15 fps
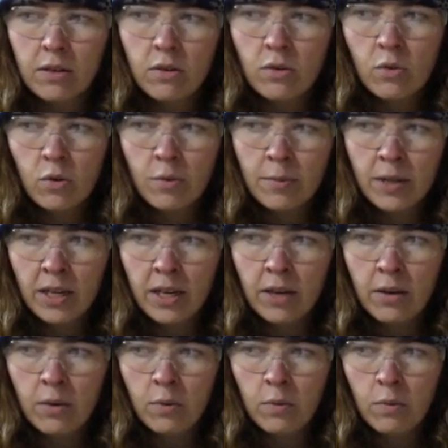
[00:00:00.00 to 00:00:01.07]

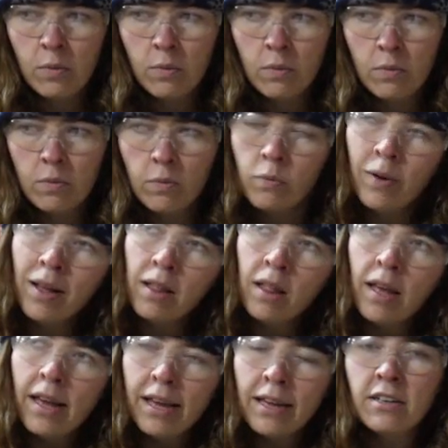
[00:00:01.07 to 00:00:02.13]
normally, well,
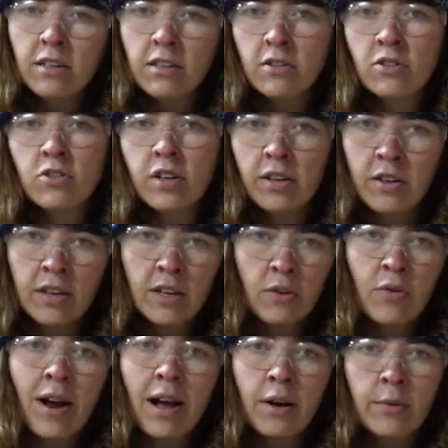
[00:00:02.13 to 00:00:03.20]
it, it, it can
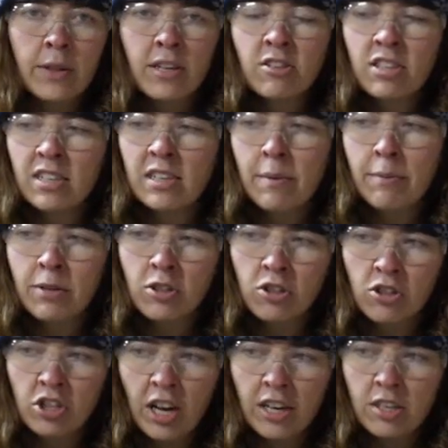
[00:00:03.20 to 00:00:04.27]
crack when there's a temperature
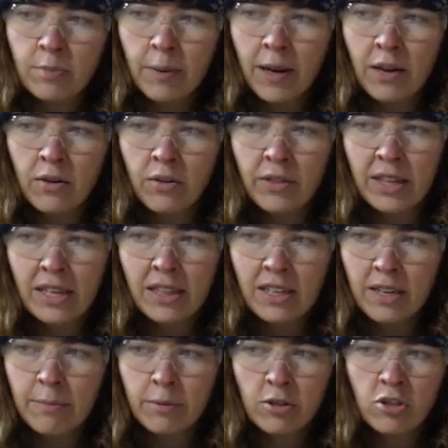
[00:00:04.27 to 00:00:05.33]
change, but I don't think the
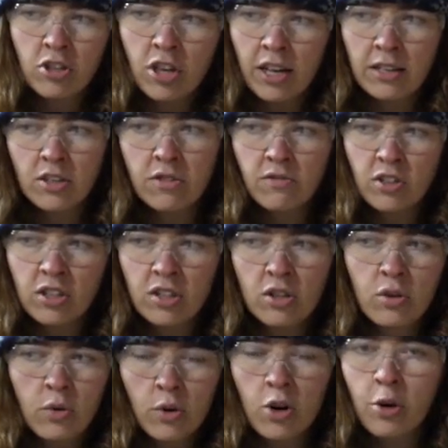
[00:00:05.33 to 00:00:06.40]
temperature change of just the
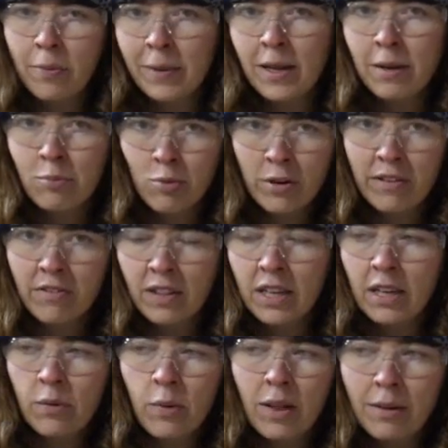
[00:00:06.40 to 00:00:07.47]
door opening
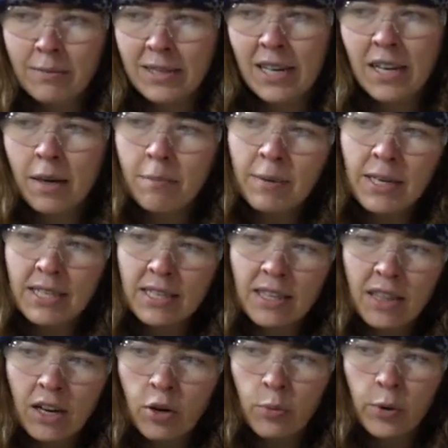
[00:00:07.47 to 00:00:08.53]
briefly while I'm setting a piece in
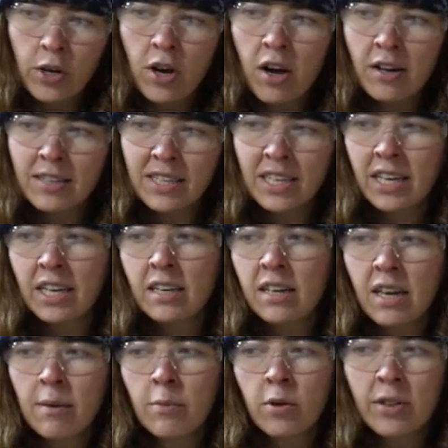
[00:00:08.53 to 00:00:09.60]
there would cause any
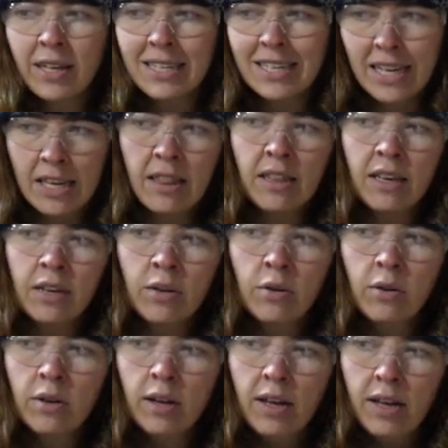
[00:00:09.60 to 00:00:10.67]
enamel that's in the
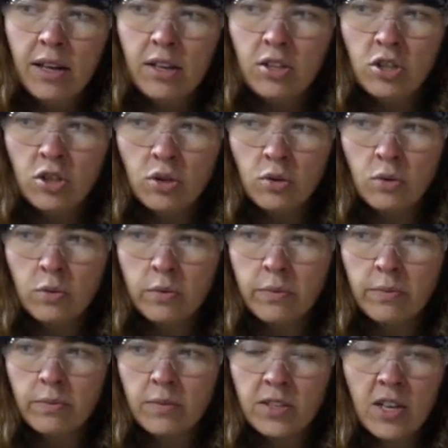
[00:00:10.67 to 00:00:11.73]
kiln to
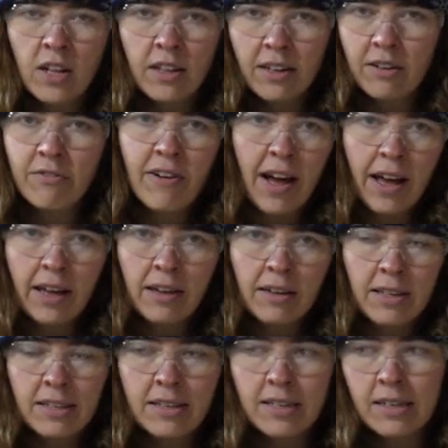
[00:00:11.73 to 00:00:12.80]
solidify
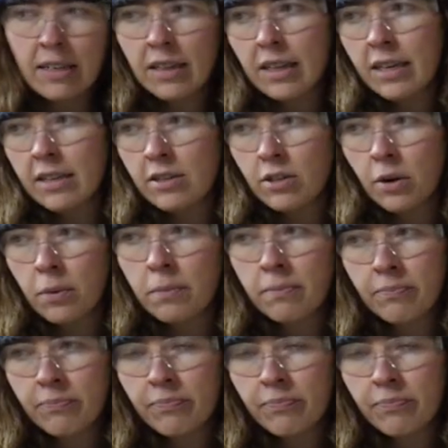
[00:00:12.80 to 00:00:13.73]
instantly. So